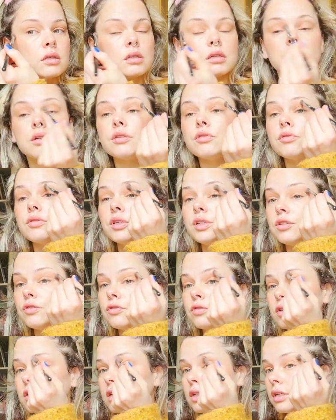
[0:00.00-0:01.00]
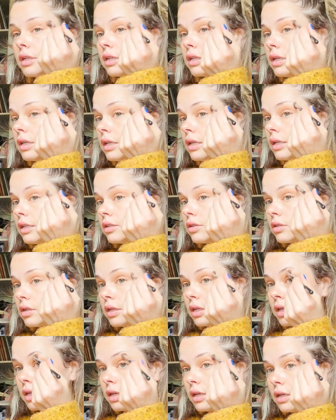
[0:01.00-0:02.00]
I reach for it like
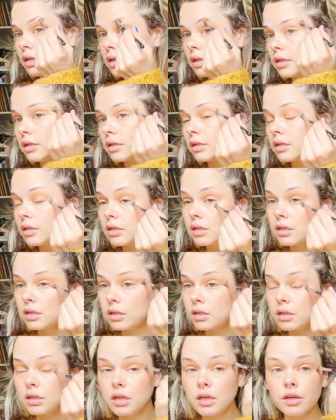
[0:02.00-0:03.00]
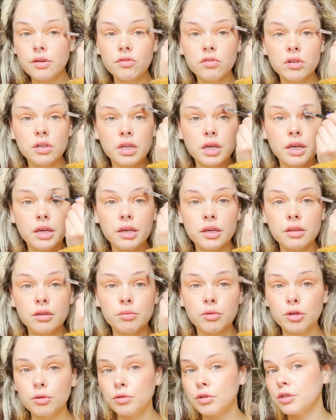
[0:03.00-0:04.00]
literally every day at the
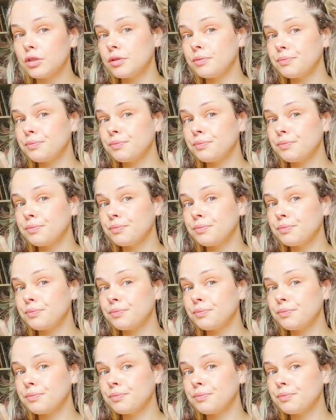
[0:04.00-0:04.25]
moment.